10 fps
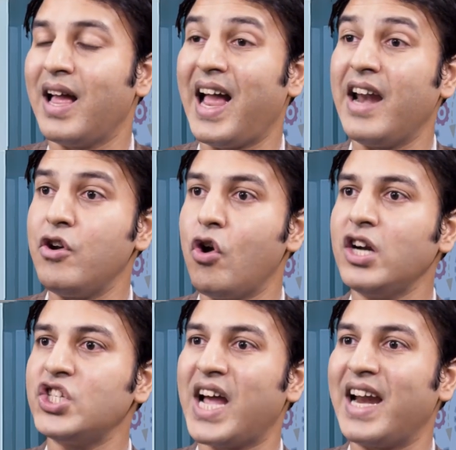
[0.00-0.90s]
and
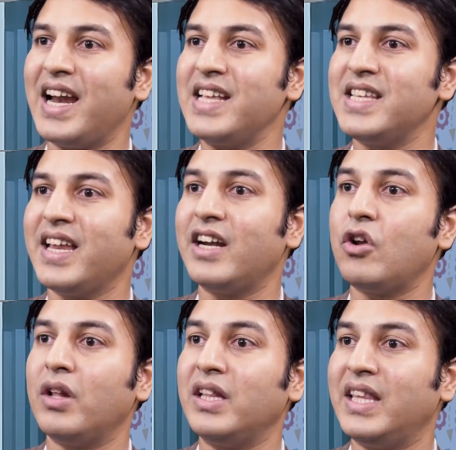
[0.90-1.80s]
not channelizing it
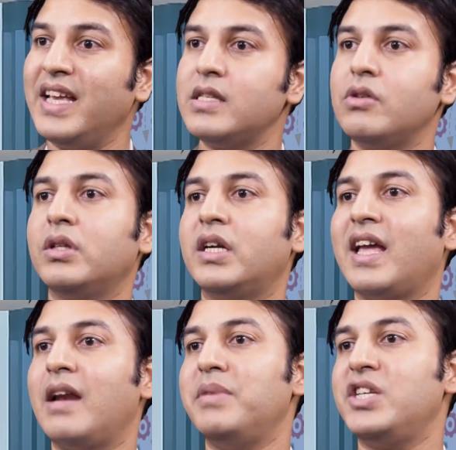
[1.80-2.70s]
on things you know that
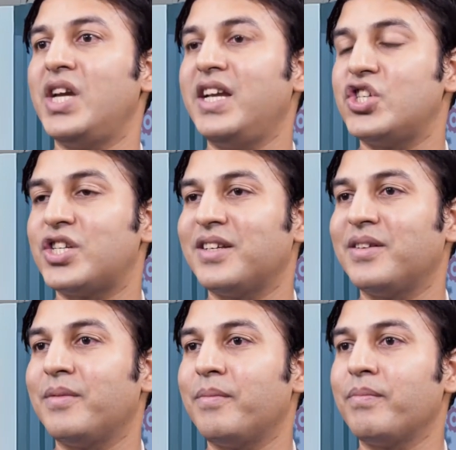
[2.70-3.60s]
can be changed
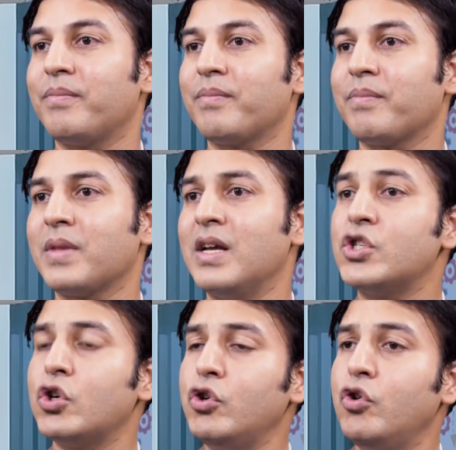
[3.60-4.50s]

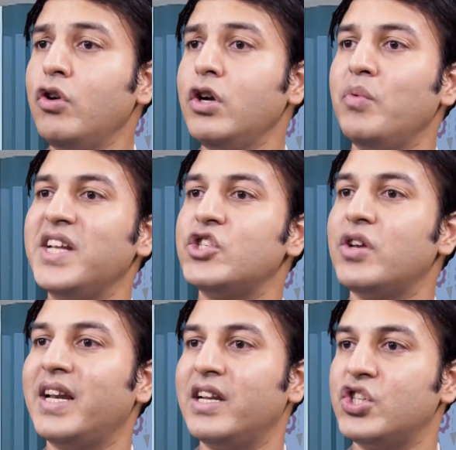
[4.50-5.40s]
so don't waste
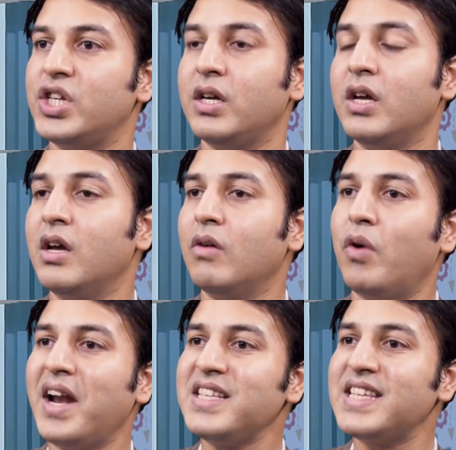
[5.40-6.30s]
your energy
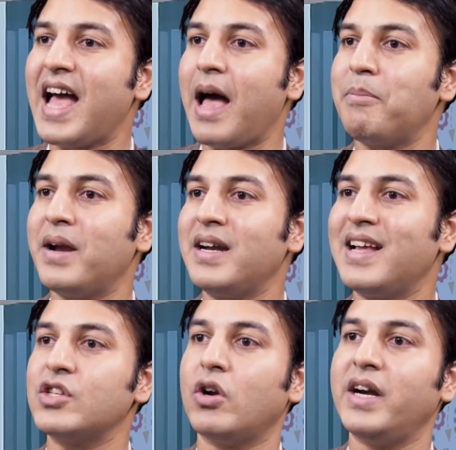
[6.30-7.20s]
what has happened
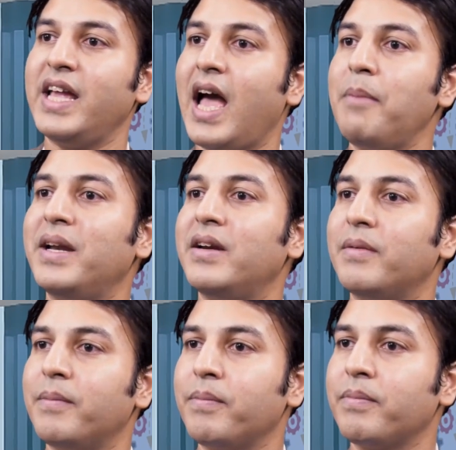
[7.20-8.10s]
has already happened
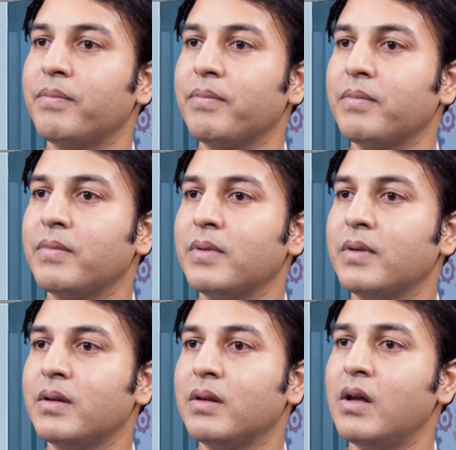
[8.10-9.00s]

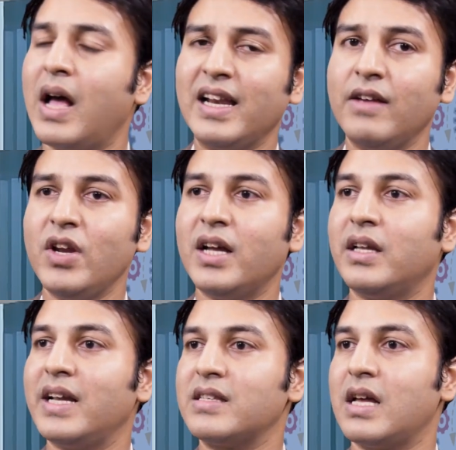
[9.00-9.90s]
i'll give you
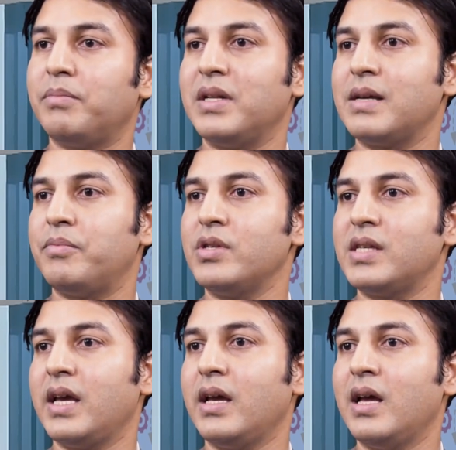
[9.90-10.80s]
another example suppose
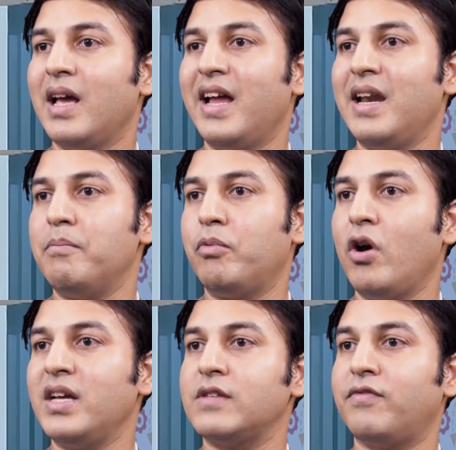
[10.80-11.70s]
say an
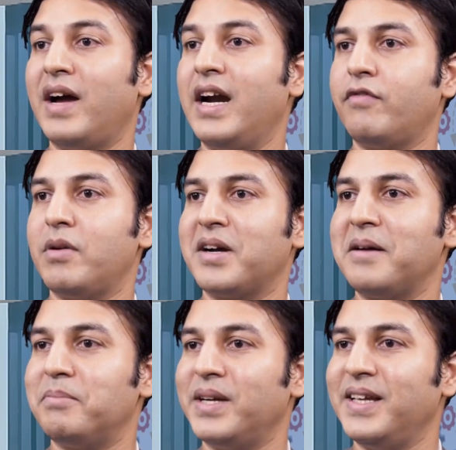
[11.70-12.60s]
employee is fired from a
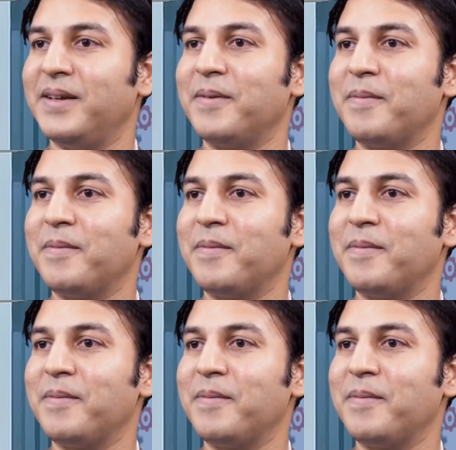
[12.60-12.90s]
company